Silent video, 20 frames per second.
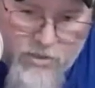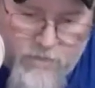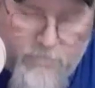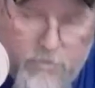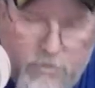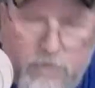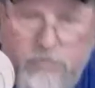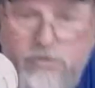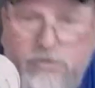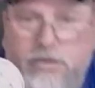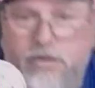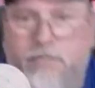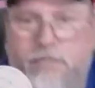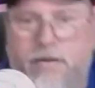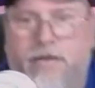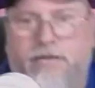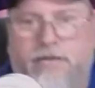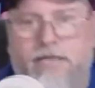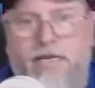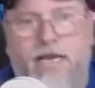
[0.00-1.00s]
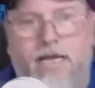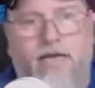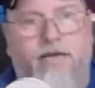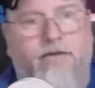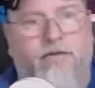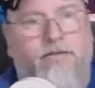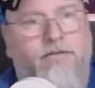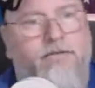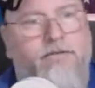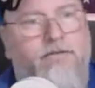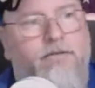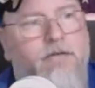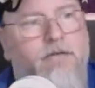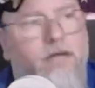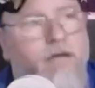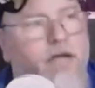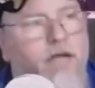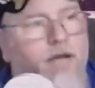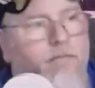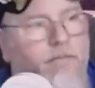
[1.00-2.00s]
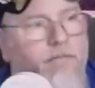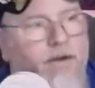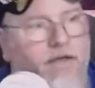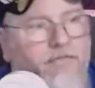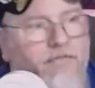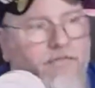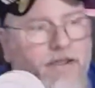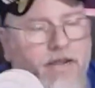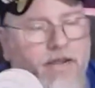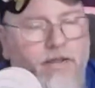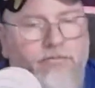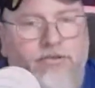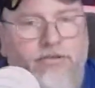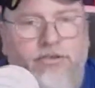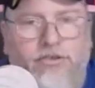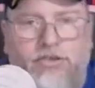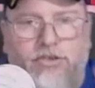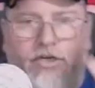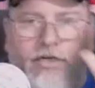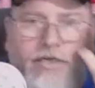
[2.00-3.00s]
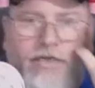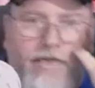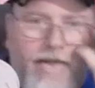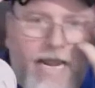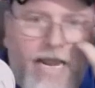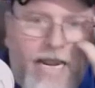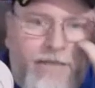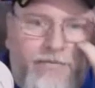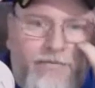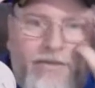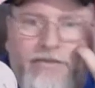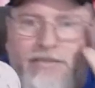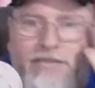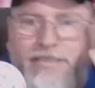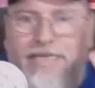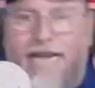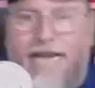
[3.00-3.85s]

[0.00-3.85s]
mostly about the Gators, but I think I'm just going to name this the